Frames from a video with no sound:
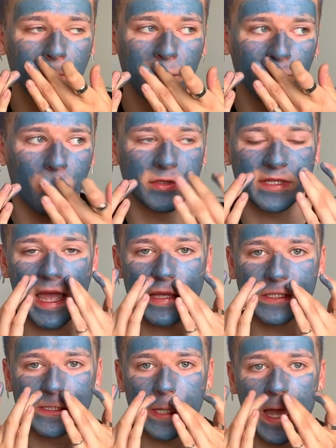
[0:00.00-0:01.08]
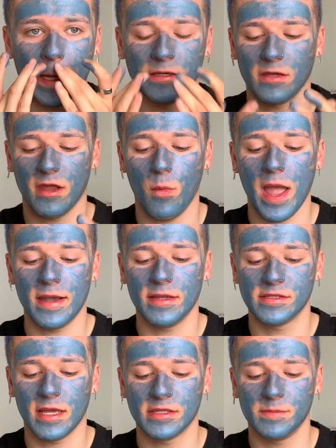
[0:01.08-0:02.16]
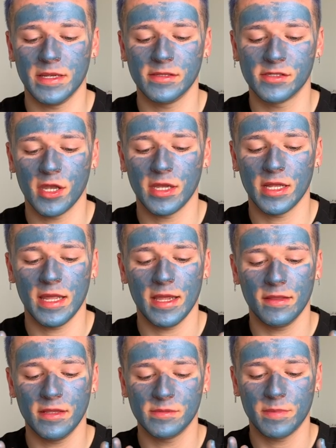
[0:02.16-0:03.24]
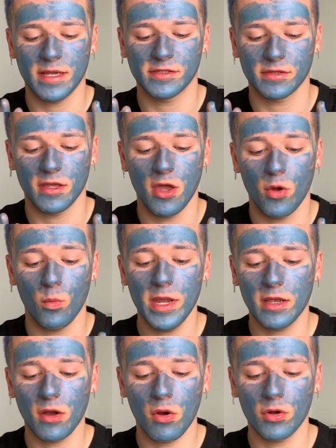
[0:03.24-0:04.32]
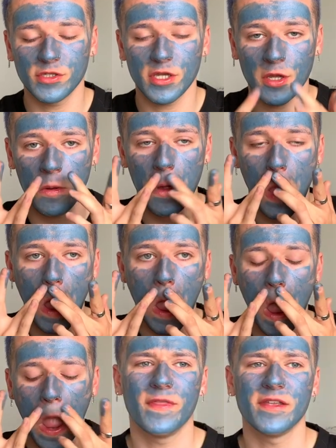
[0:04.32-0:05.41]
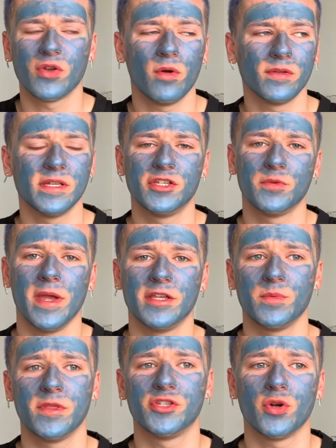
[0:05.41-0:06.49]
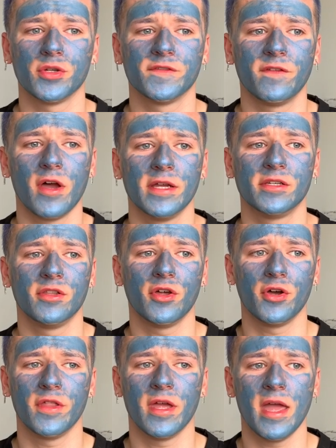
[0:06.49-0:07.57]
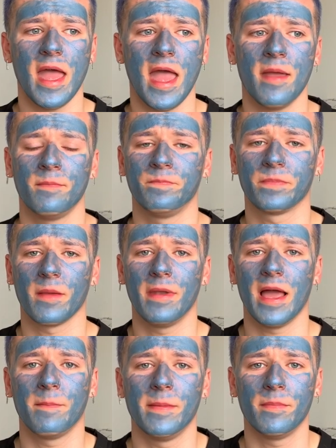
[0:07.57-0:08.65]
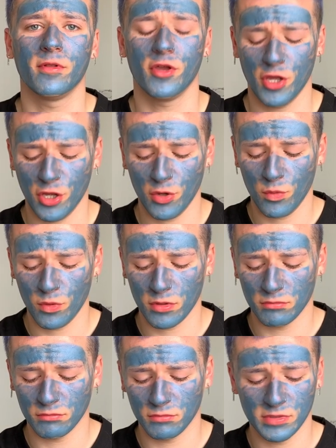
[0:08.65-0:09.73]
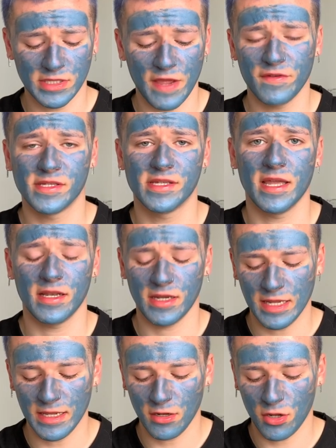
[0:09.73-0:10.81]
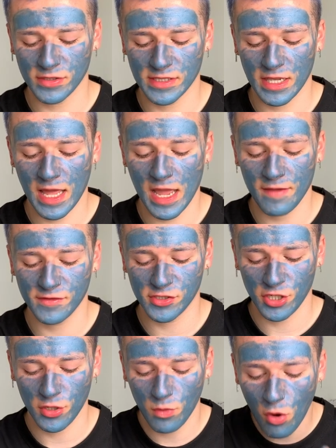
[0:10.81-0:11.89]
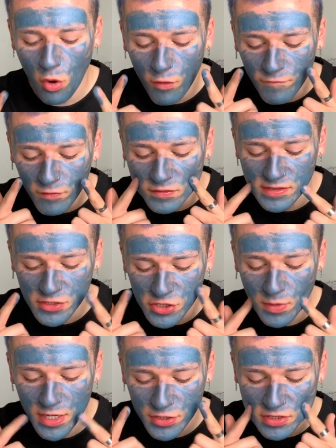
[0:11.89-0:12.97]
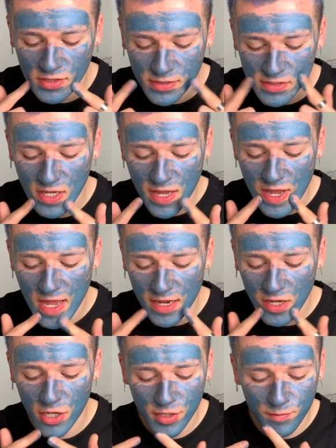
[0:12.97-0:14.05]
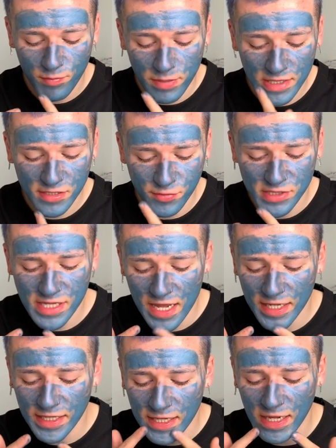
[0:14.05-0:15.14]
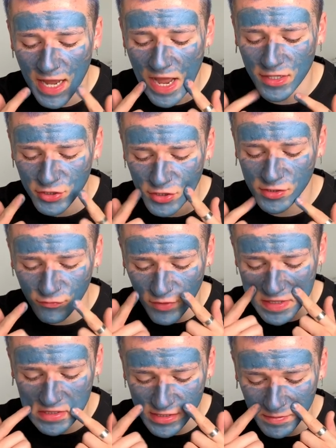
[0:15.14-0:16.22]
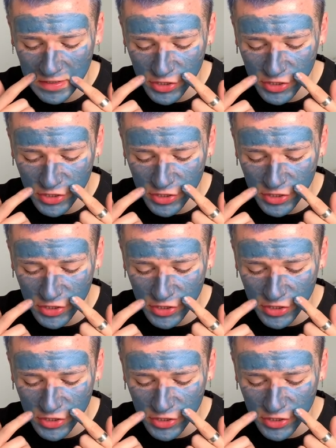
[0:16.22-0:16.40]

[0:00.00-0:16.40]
protests and awareness that's been circulating these past week or two. This whole situation with George Floyd and the other black people who devastatingly lost their lives to awful situations, including police brutality and just racism in